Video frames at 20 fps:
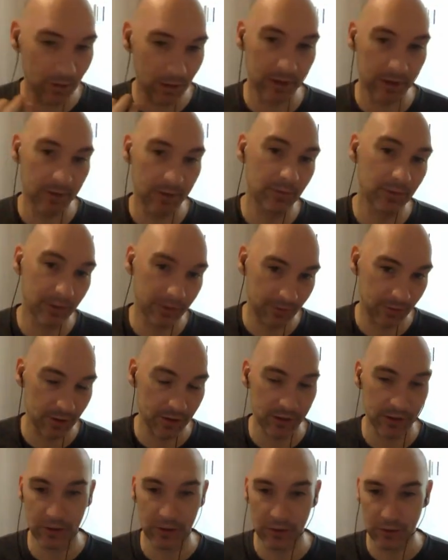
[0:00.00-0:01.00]
okay, hopefully
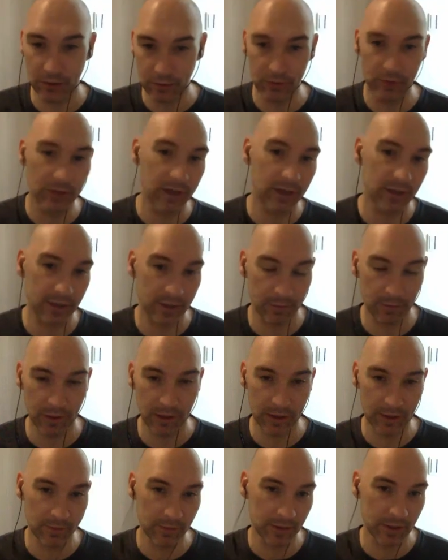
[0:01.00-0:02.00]
first thing Tuesday somebody
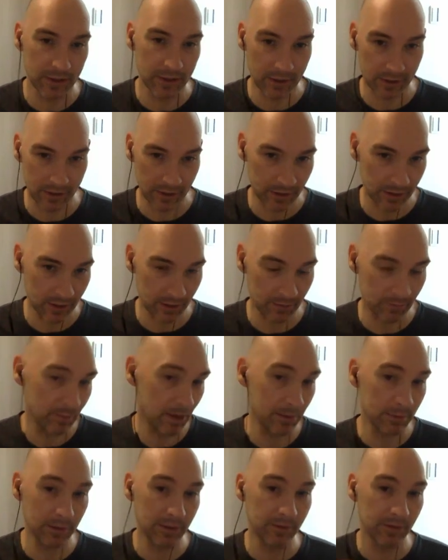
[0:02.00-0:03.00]
comes in and sees it, and
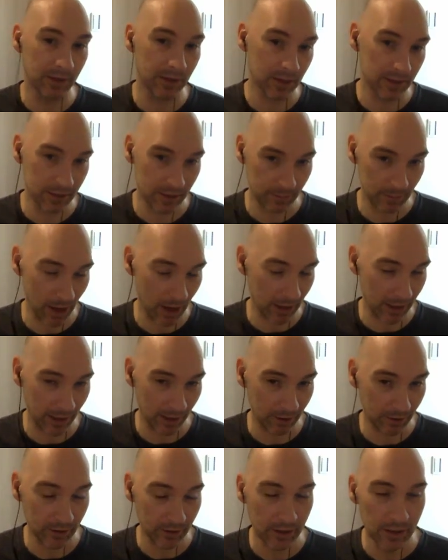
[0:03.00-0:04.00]
maybe even gets it back
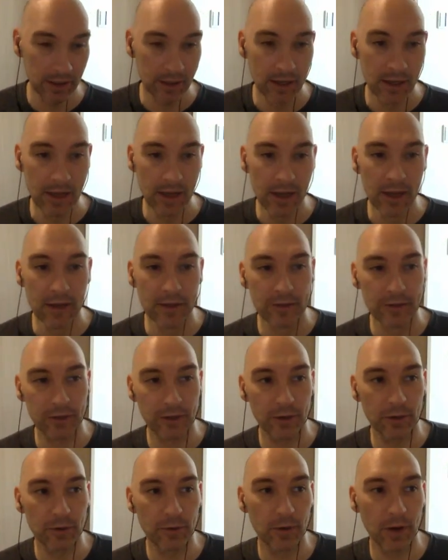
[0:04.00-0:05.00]
out.
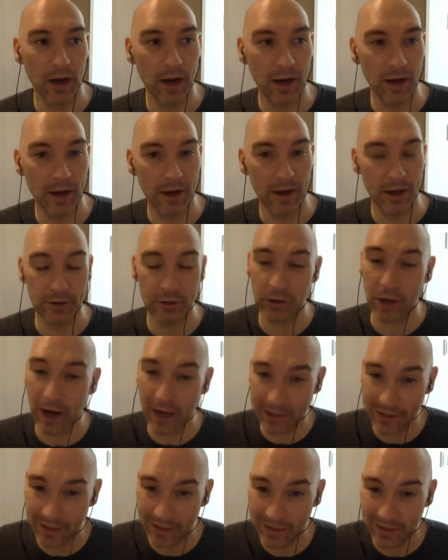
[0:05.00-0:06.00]
So
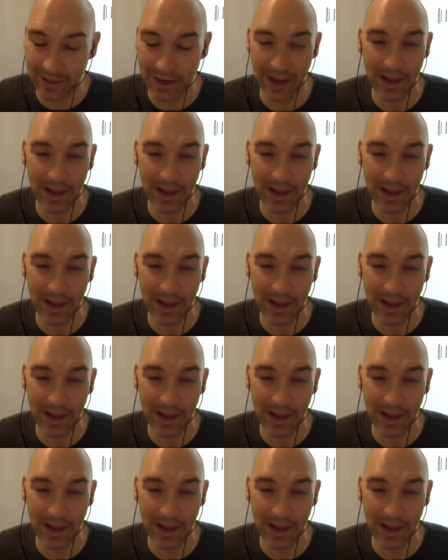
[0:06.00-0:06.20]
tracked it,